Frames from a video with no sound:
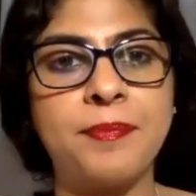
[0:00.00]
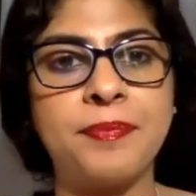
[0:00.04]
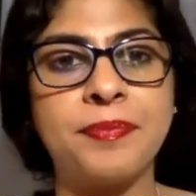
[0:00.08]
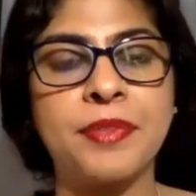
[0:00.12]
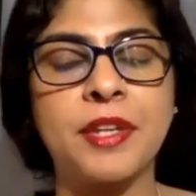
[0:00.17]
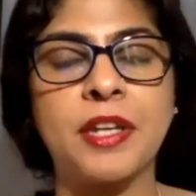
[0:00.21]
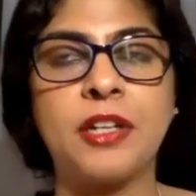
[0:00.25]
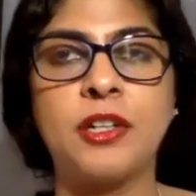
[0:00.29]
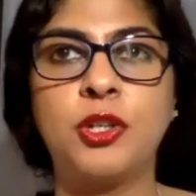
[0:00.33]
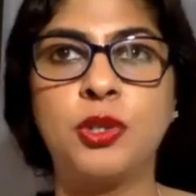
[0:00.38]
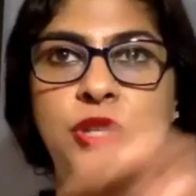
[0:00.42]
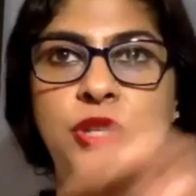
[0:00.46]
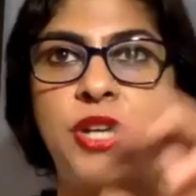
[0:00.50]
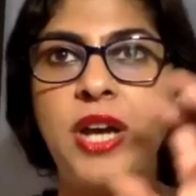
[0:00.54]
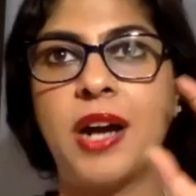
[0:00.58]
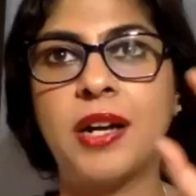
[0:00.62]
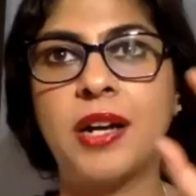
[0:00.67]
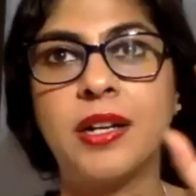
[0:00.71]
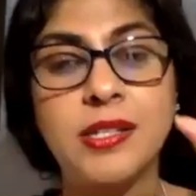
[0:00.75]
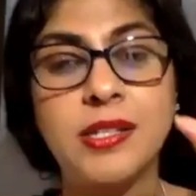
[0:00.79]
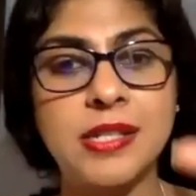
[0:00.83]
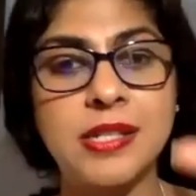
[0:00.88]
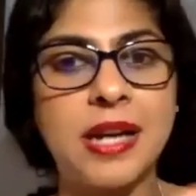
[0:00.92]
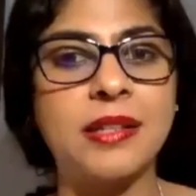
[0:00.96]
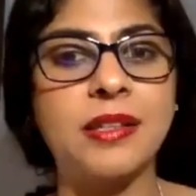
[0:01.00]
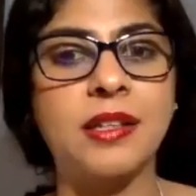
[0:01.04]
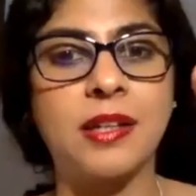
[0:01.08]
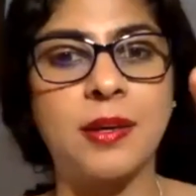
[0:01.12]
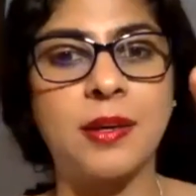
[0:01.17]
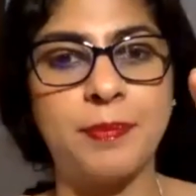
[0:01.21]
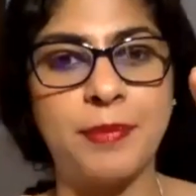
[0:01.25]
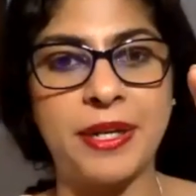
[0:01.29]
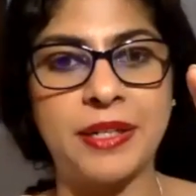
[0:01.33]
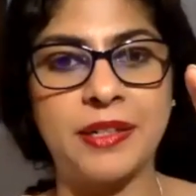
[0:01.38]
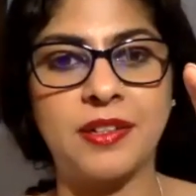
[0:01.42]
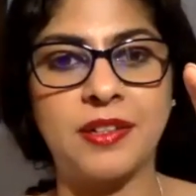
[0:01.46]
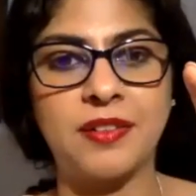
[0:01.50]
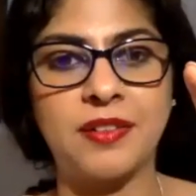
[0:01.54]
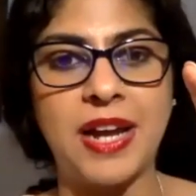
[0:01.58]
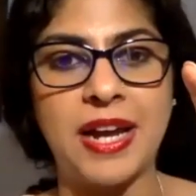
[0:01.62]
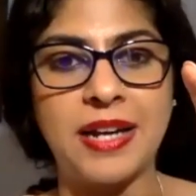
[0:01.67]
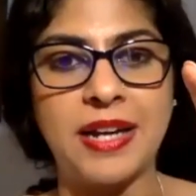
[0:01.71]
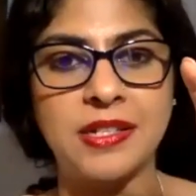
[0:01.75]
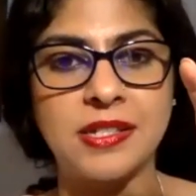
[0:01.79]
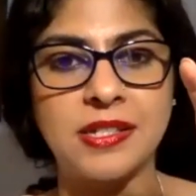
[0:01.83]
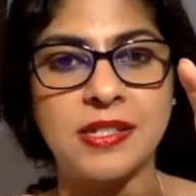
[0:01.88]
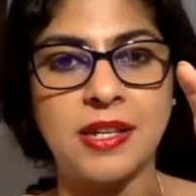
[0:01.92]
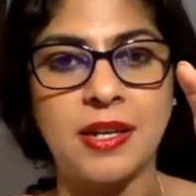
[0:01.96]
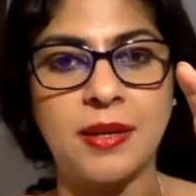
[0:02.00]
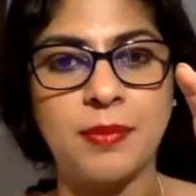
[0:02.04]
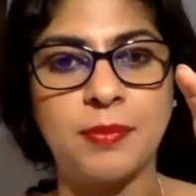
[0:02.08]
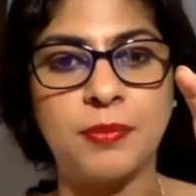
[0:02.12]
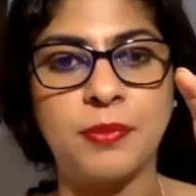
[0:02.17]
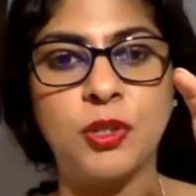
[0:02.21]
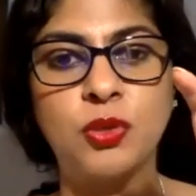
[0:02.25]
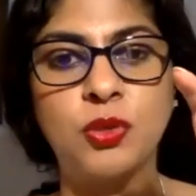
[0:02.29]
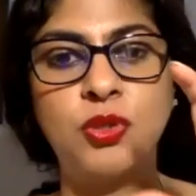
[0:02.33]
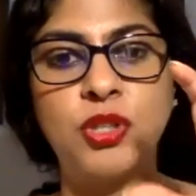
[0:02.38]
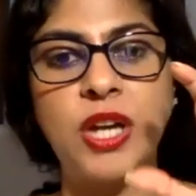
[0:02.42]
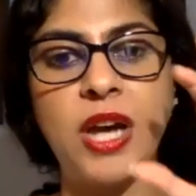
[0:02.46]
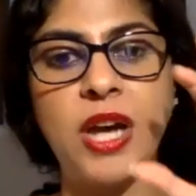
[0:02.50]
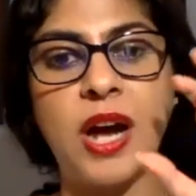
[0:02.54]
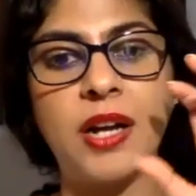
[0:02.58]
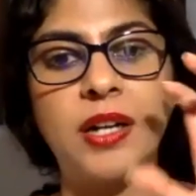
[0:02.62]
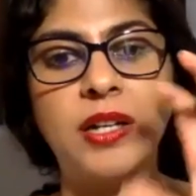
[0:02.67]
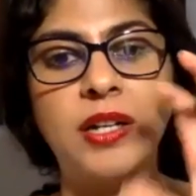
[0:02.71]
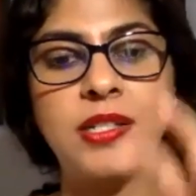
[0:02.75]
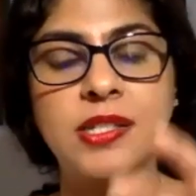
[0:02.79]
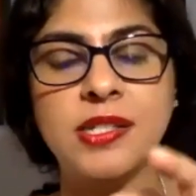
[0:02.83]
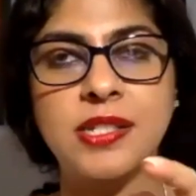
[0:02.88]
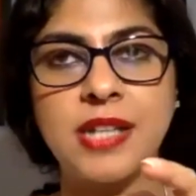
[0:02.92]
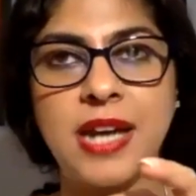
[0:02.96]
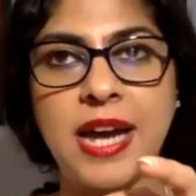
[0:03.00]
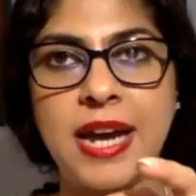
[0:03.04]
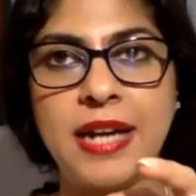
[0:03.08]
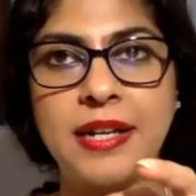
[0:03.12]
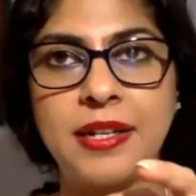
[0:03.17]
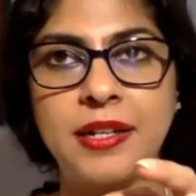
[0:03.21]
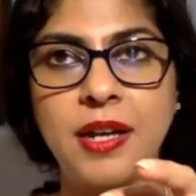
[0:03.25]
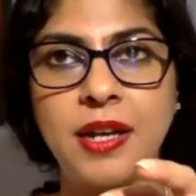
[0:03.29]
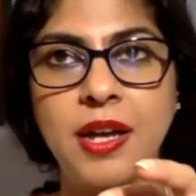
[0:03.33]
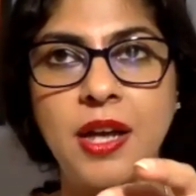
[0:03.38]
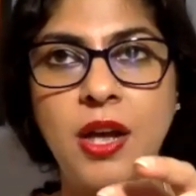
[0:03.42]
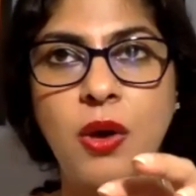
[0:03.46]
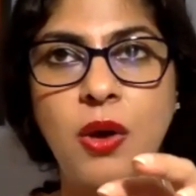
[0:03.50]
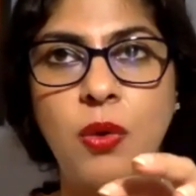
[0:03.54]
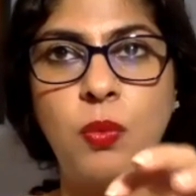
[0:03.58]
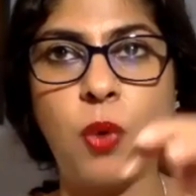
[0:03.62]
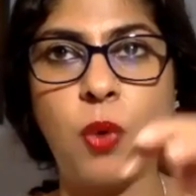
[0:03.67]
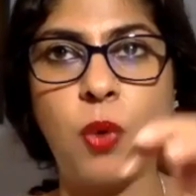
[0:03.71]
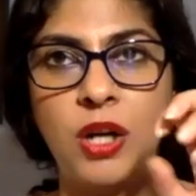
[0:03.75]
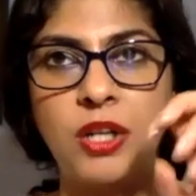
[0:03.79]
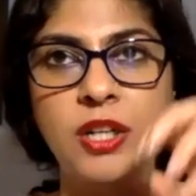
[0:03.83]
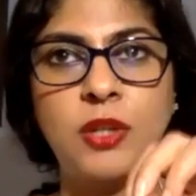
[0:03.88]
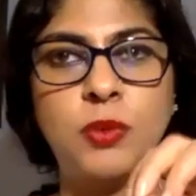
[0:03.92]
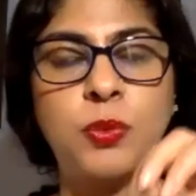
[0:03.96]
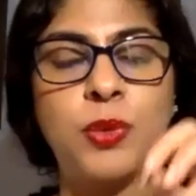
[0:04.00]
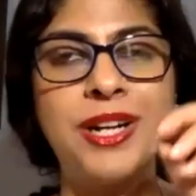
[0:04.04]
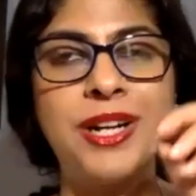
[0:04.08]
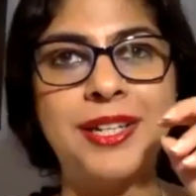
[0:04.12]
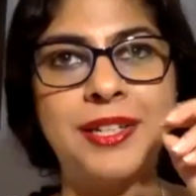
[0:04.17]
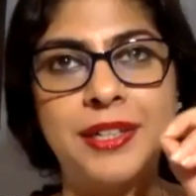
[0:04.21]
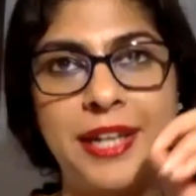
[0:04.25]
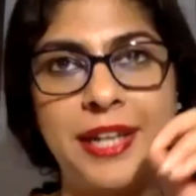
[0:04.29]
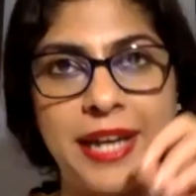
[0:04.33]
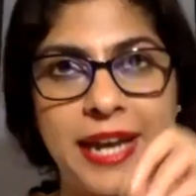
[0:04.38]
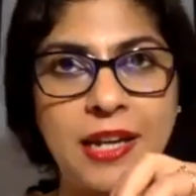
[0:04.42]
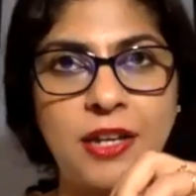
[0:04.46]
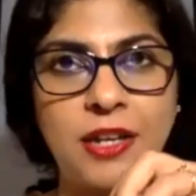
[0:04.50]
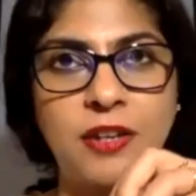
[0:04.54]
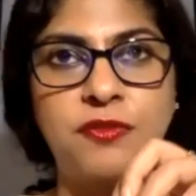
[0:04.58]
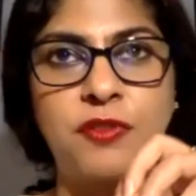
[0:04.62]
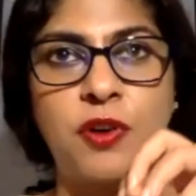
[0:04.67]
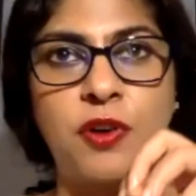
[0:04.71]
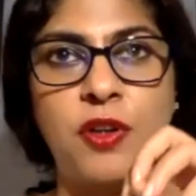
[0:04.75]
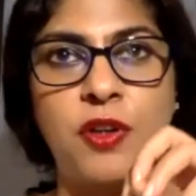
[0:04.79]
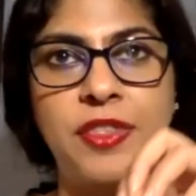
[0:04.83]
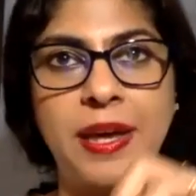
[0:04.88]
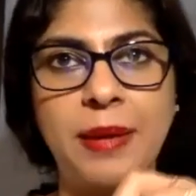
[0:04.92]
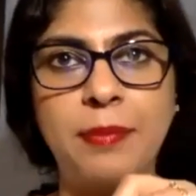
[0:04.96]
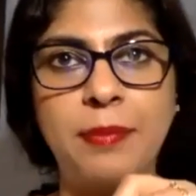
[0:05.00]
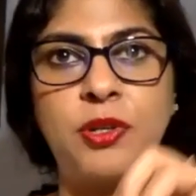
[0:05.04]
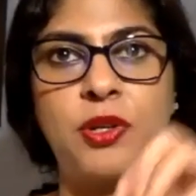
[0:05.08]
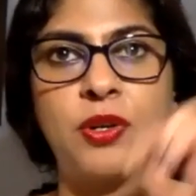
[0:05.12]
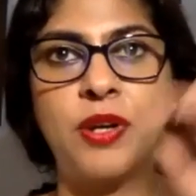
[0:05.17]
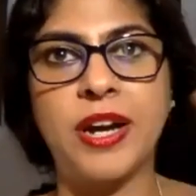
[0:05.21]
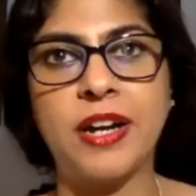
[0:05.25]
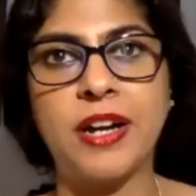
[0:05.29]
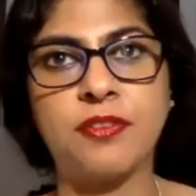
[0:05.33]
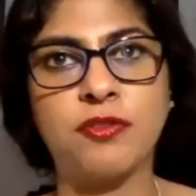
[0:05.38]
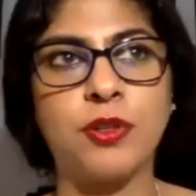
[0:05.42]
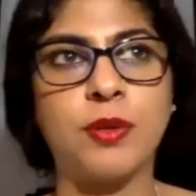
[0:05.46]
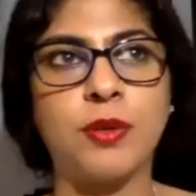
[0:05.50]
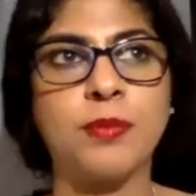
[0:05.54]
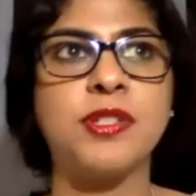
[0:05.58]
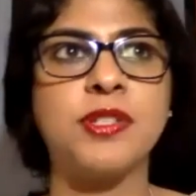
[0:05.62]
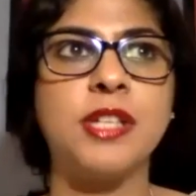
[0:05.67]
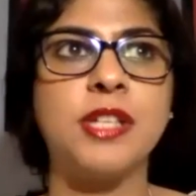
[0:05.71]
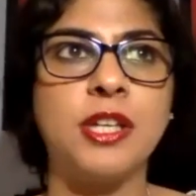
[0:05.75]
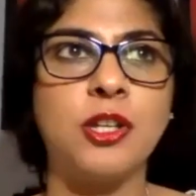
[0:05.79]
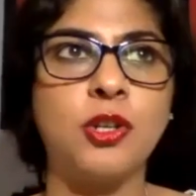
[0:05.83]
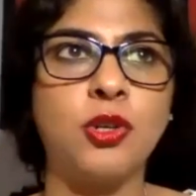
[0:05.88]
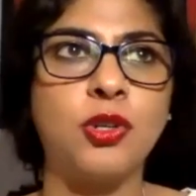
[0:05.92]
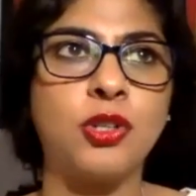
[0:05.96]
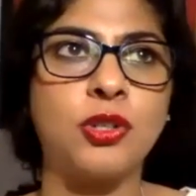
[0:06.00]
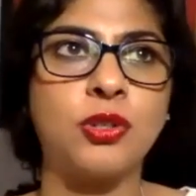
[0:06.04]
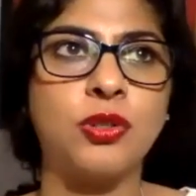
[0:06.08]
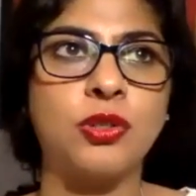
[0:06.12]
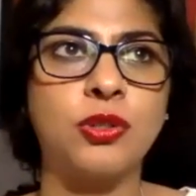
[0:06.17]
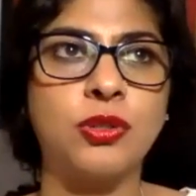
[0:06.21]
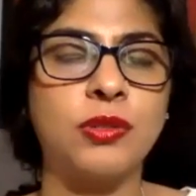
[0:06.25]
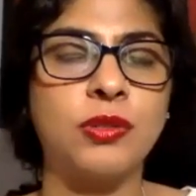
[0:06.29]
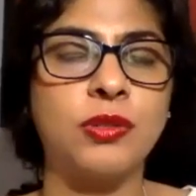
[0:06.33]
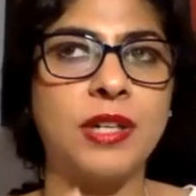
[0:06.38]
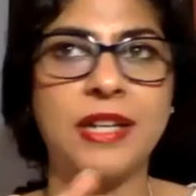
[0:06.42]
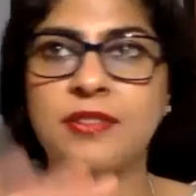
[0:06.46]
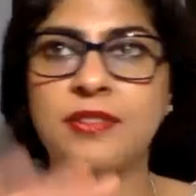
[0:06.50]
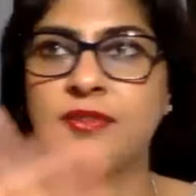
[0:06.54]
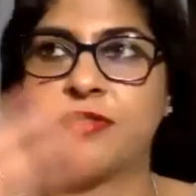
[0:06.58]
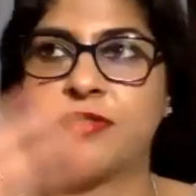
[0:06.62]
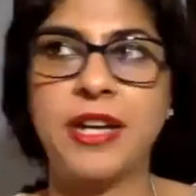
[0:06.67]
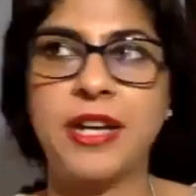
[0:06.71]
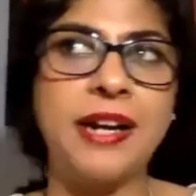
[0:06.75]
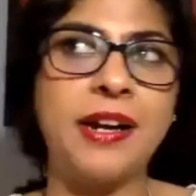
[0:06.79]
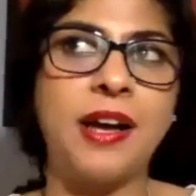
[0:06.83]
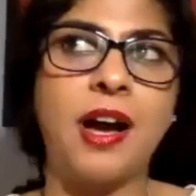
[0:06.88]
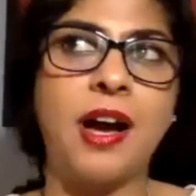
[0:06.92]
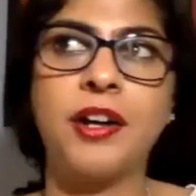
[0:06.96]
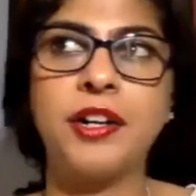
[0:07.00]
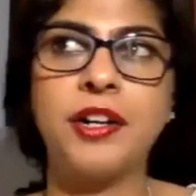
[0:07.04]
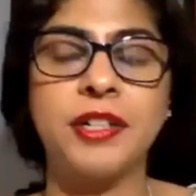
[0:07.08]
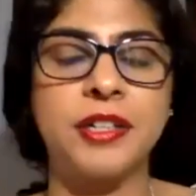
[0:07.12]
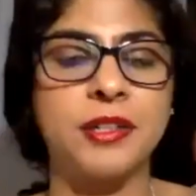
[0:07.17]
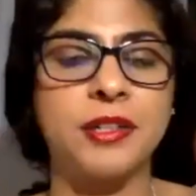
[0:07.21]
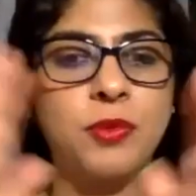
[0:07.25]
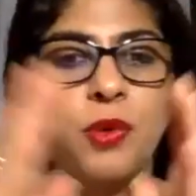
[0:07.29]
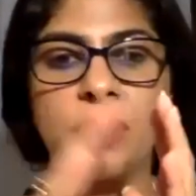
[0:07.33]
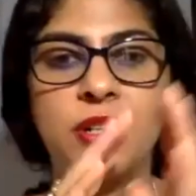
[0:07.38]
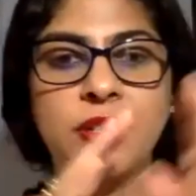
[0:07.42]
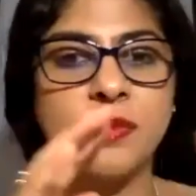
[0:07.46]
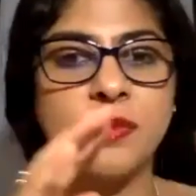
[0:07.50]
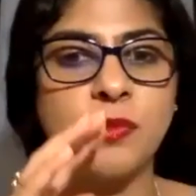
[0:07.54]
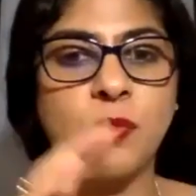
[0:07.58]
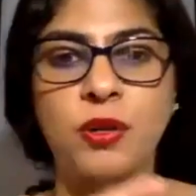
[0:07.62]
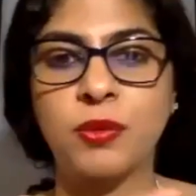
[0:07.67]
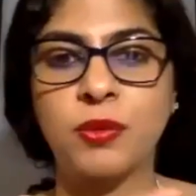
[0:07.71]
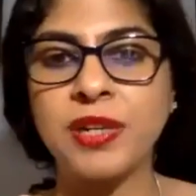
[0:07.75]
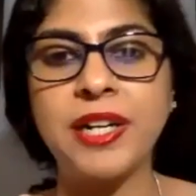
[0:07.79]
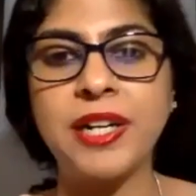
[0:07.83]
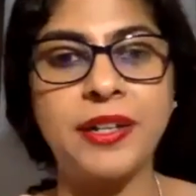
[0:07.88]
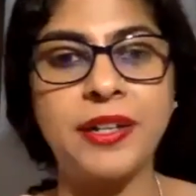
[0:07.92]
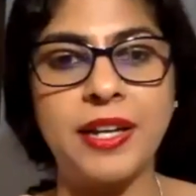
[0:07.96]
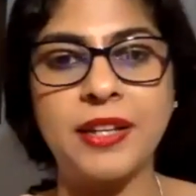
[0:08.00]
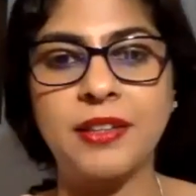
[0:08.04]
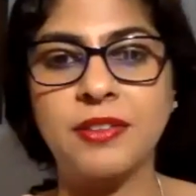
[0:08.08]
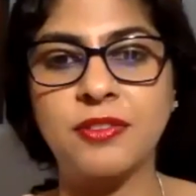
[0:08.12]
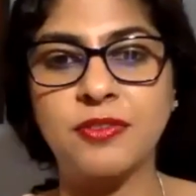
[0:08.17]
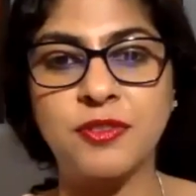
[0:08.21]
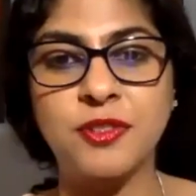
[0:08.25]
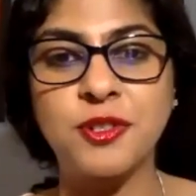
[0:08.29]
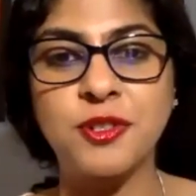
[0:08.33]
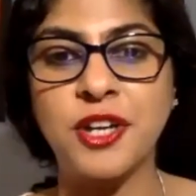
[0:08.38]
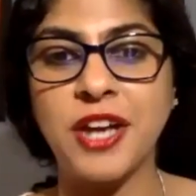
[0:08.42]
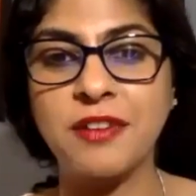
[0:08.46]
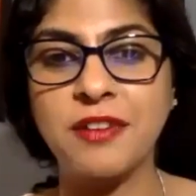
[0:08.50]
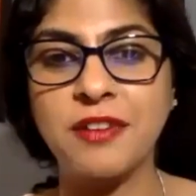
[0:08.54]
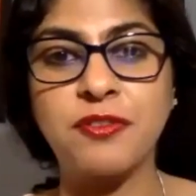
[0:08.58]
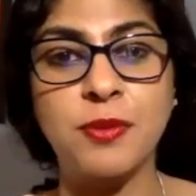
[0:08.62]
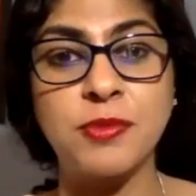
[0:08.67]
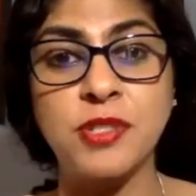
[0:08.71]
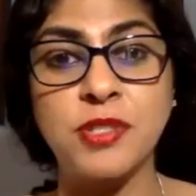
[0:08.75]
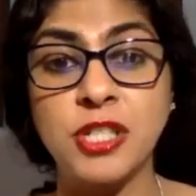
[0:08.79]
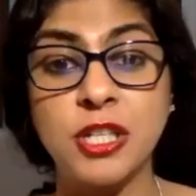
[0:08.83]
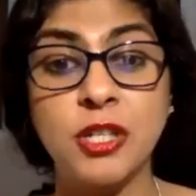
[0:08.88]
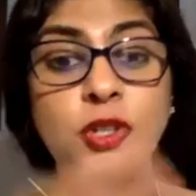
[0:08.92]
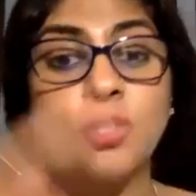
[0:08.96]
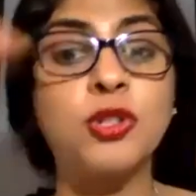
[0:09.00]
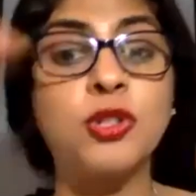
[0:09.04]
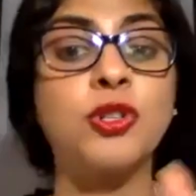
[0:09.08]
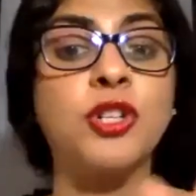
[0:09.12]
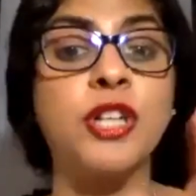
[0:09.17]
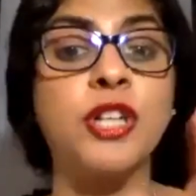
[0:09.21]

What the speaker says: Do they understand the competitive landscape? Do they understand what it will take for them to get from 0 to, let's forget 100? What will it take to get from 0 to